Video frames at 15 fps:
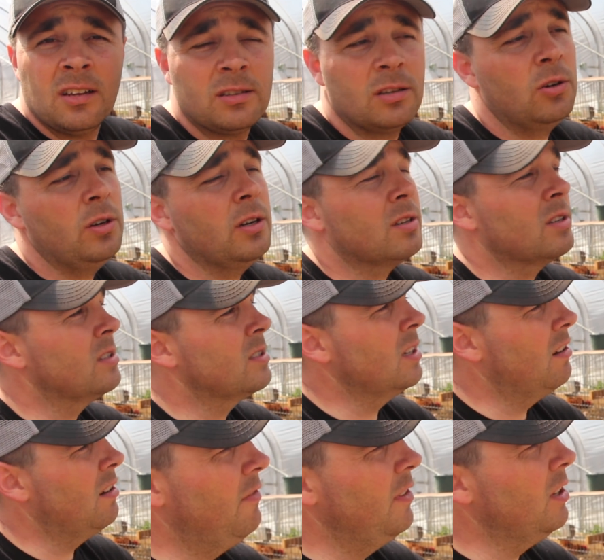So Houston's
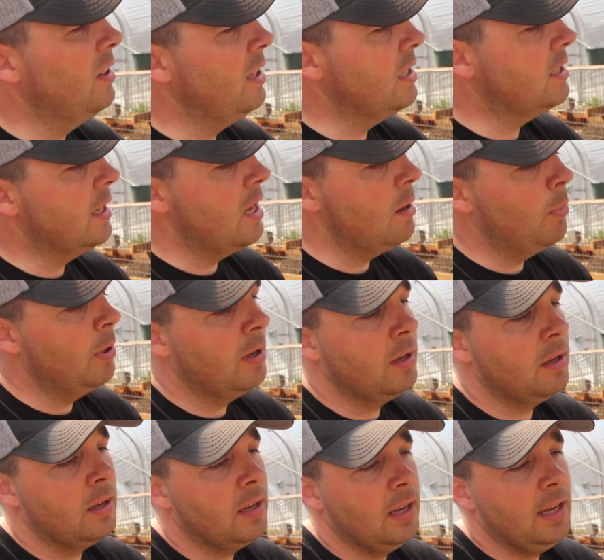fill these up
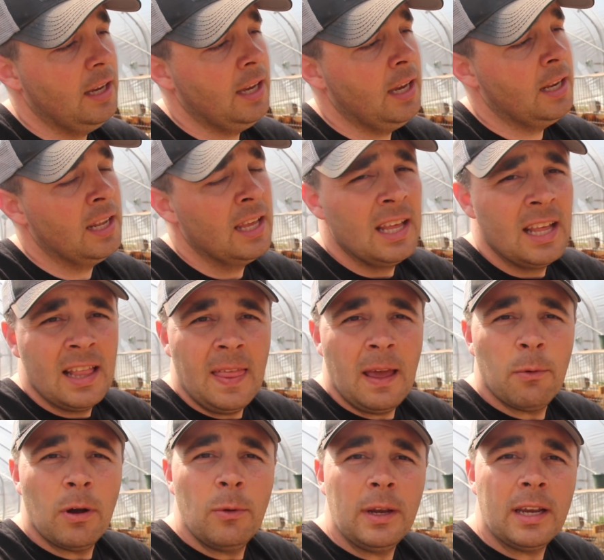and
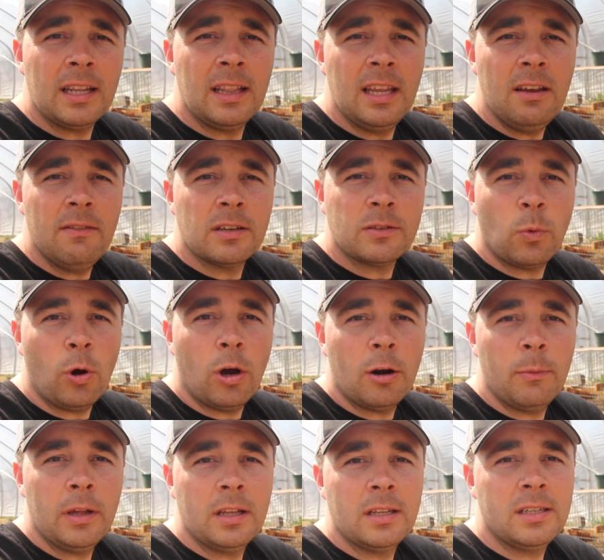that way we can leave his
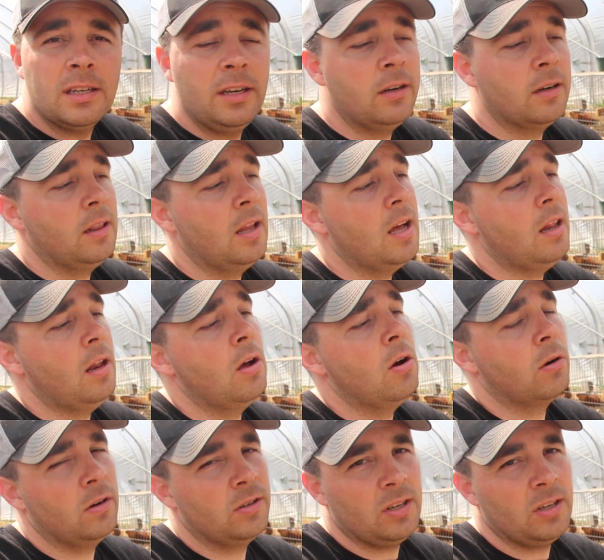watermelons in here a lot longer.